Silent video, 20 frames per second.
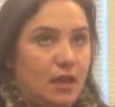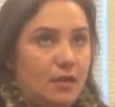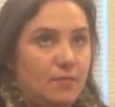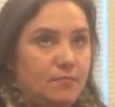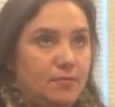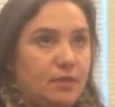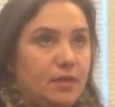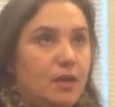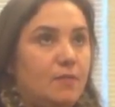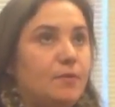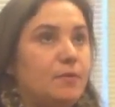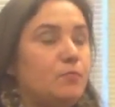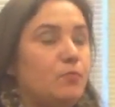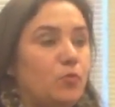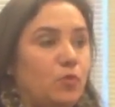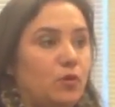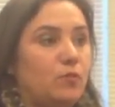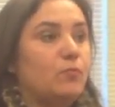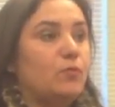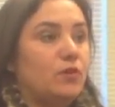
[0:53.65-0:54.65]
becoming
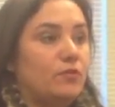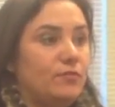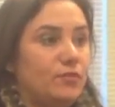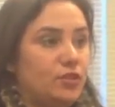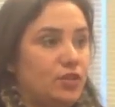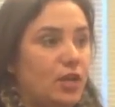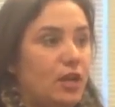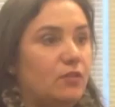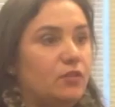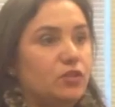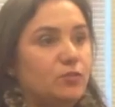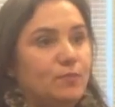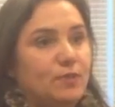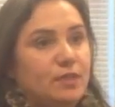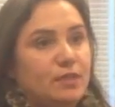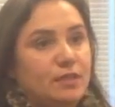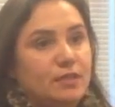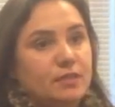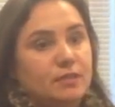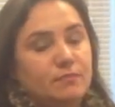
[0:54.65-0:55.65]
more and more of a challenge
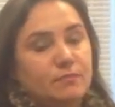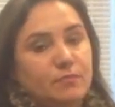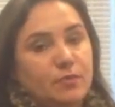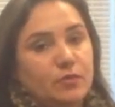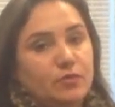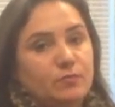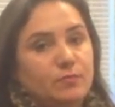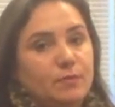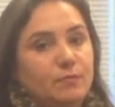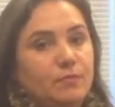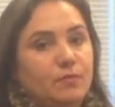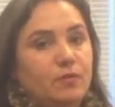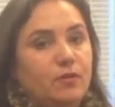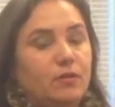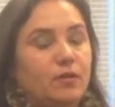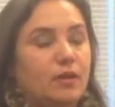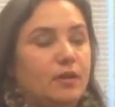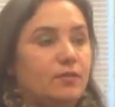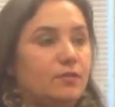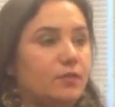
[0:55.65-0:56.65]
because most people
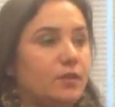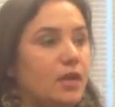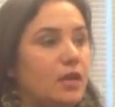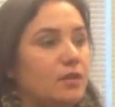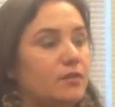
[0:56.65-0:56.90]
are either